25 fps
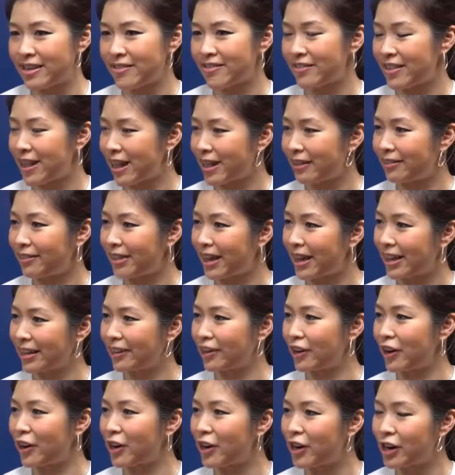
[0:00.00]
that like
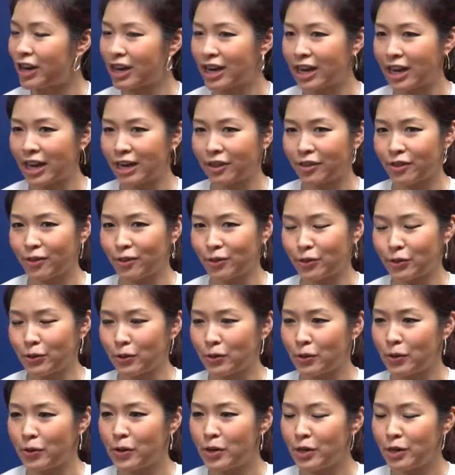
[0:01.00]
learning and also
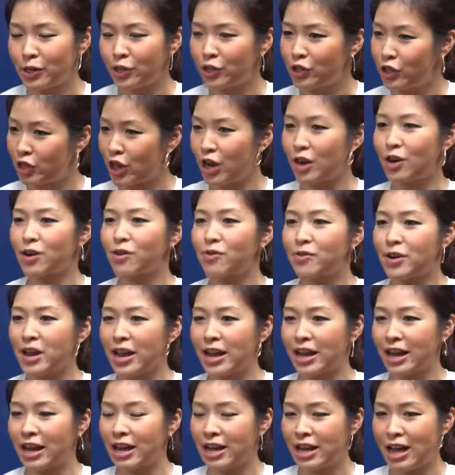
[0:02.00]
sharing
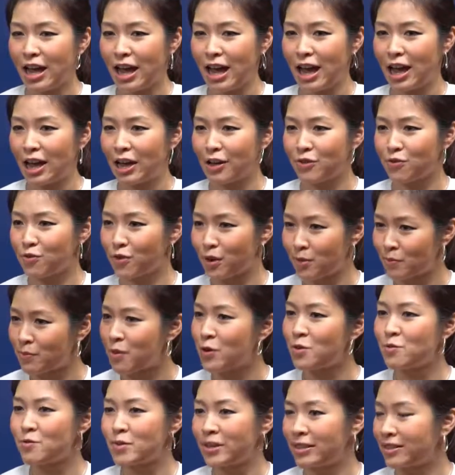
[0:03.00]
your
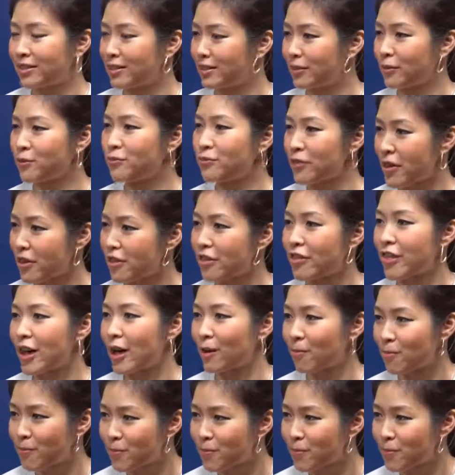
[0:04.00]
moments with them.